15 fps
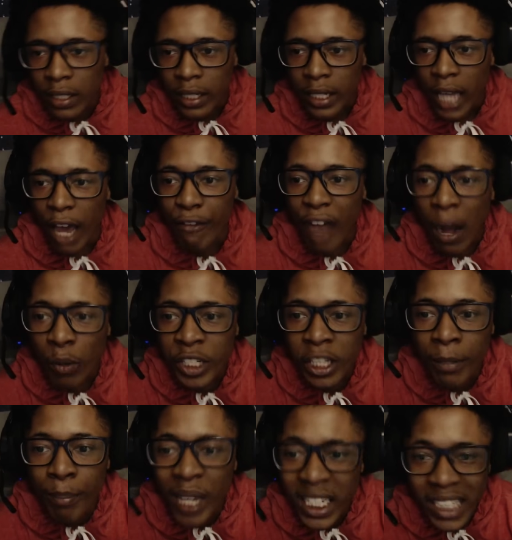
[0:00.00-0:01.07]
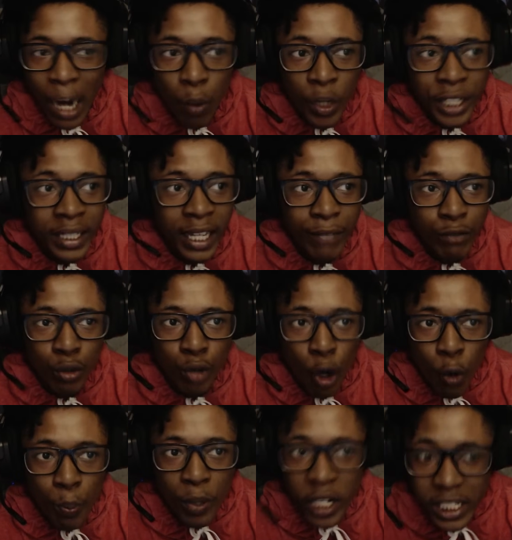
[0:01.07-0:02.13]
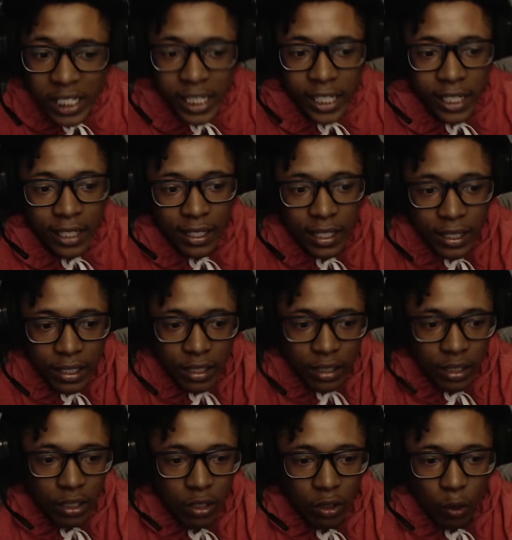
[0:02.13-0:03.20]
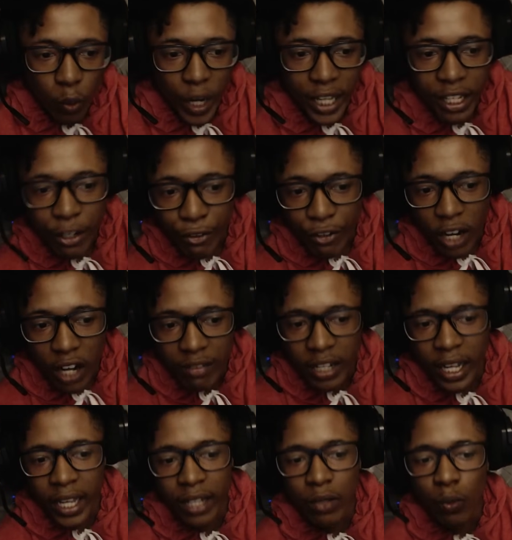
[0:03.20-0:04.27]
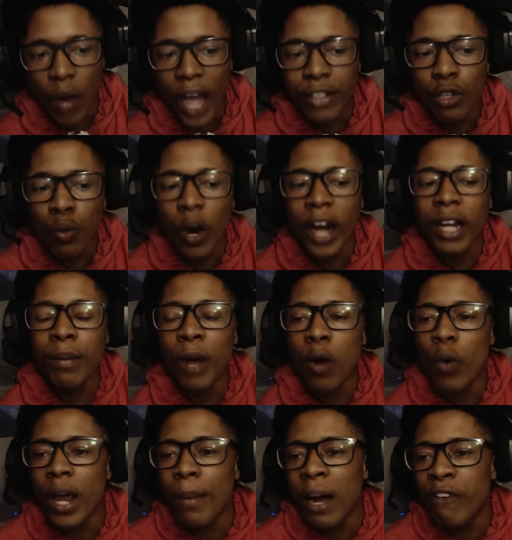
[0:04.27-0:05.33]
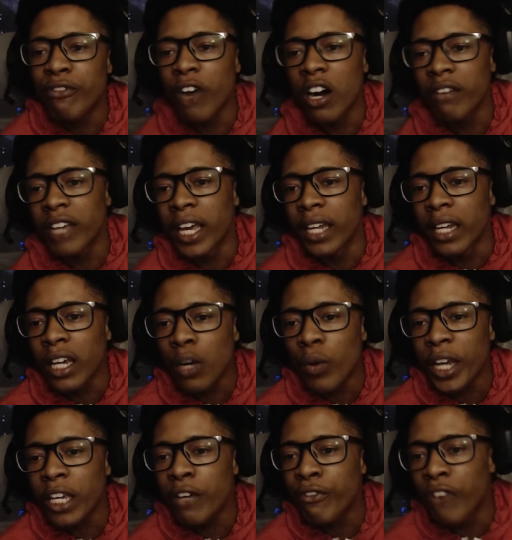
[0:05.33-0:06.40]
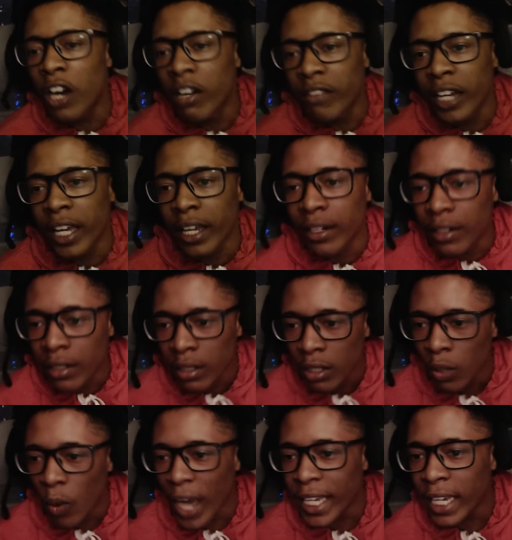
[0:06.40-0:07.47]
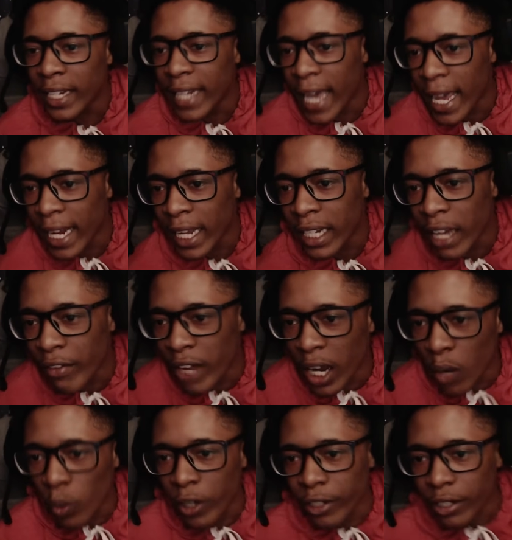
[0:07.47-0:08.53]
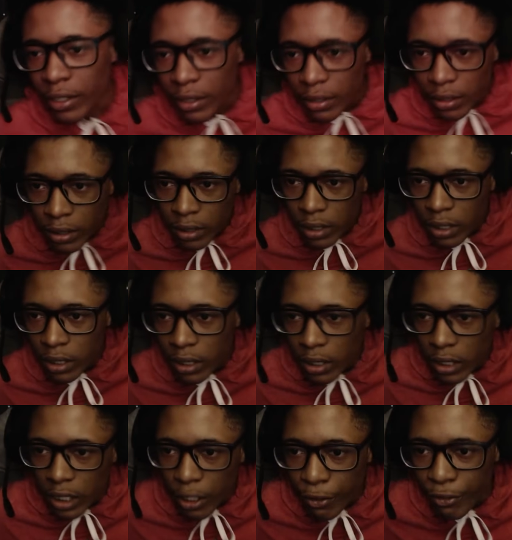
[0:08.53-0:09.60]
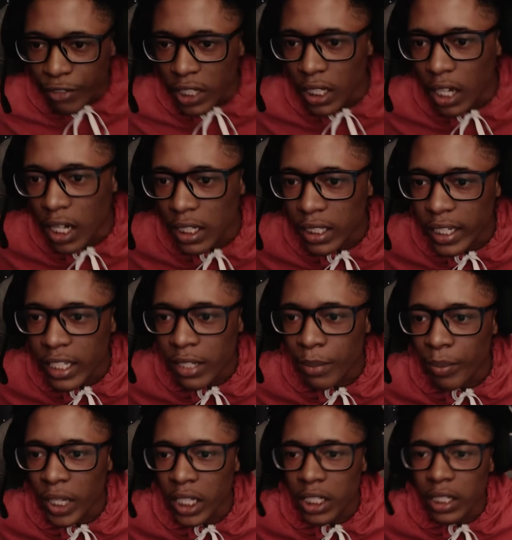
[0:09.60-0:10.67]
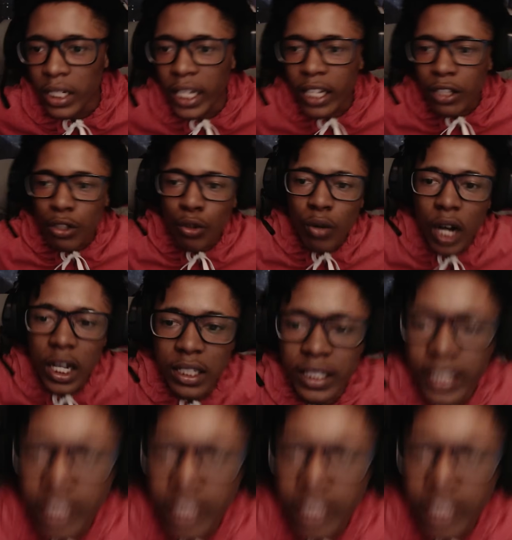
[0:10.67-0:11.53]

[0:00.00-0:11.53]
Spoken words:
If I was a bitch, I wouldn't give you no pussy. Where your father at? Why you worry about where my father at, nigga? Where your father at? Why your dad ain't never at work? Your feet ugly as a bitch. Nigga, you ugly as a